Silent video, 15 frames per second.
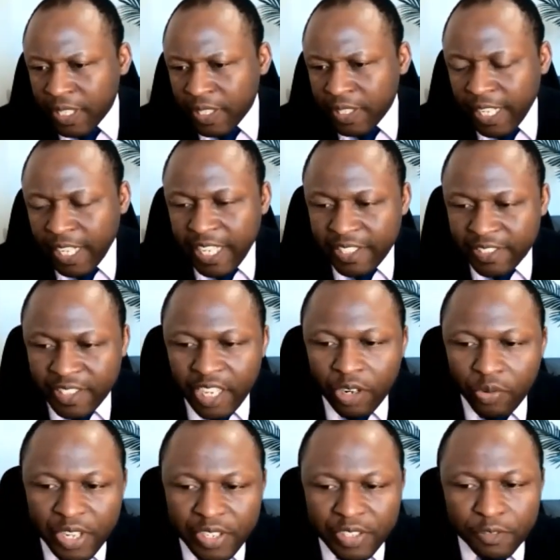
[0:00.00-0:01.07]
That is there a
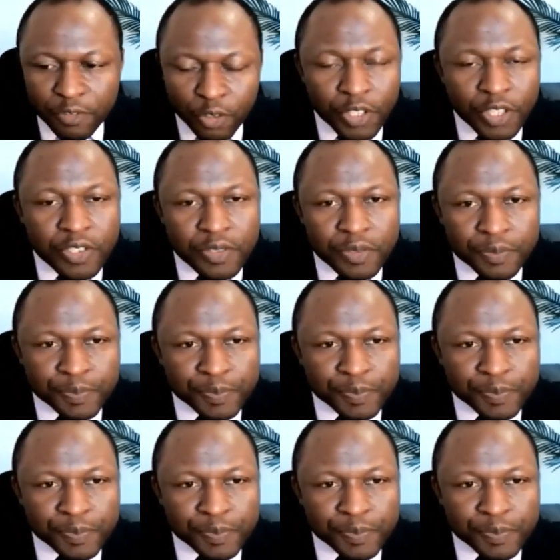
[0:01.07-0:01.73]
reason for this?